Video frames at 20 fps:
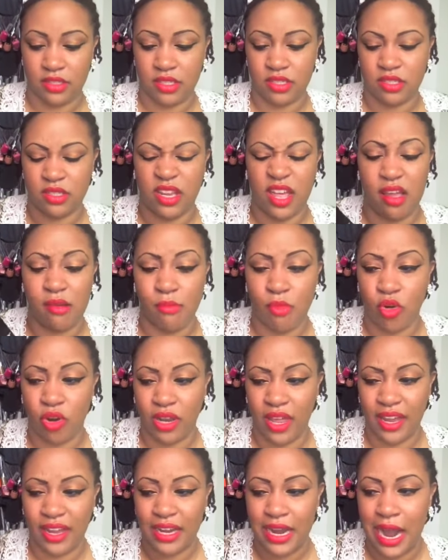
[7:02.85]
These are like more
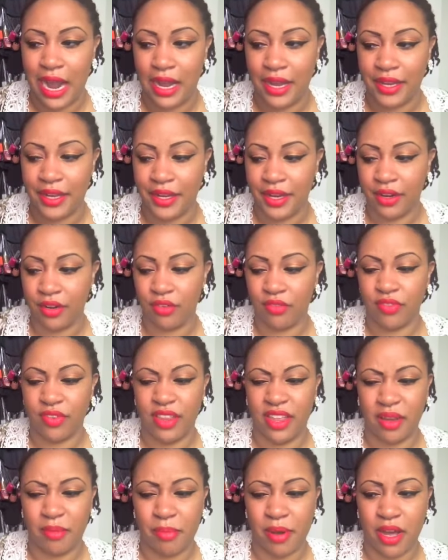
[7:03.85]
like cotton. They don't feel
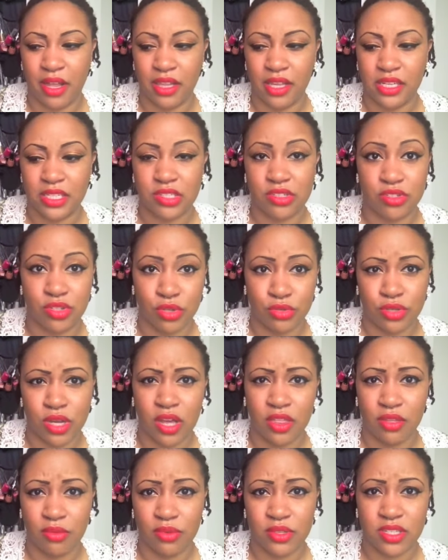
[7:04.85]
like polyester. Those
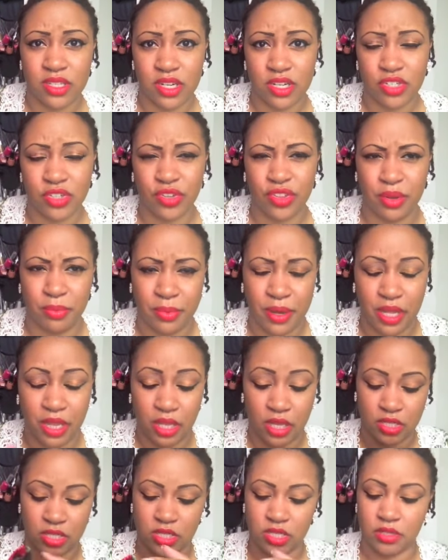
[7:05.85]
other ones that I showed, they're
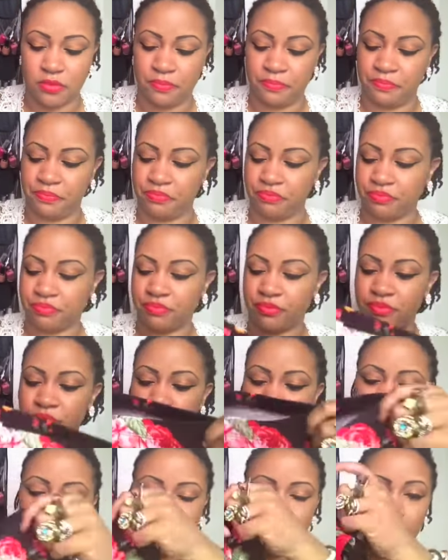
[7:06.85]
polyester.
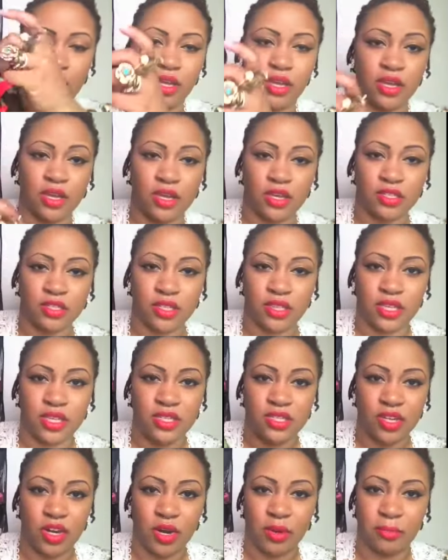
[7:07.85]
So
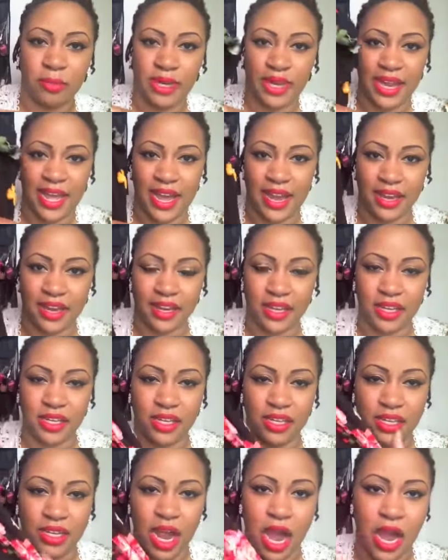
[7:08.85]
these are black
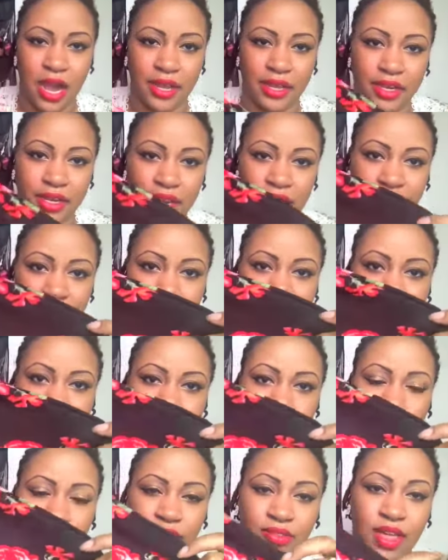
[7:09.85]
cotton leggings
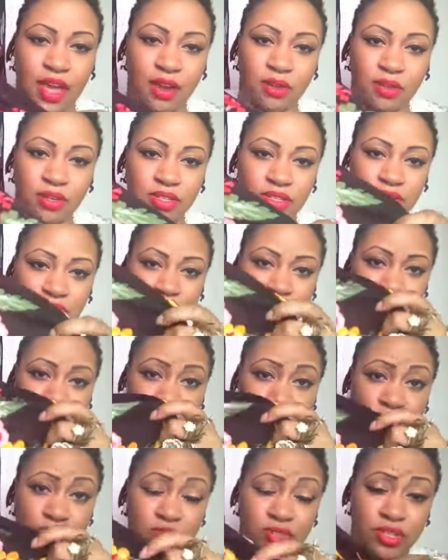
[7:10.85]
with flowers. That's
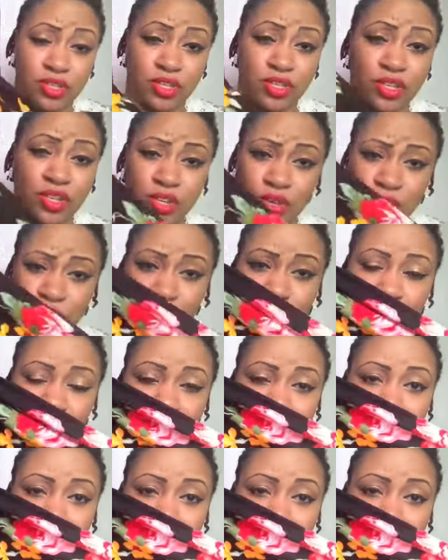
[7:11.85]
really cute.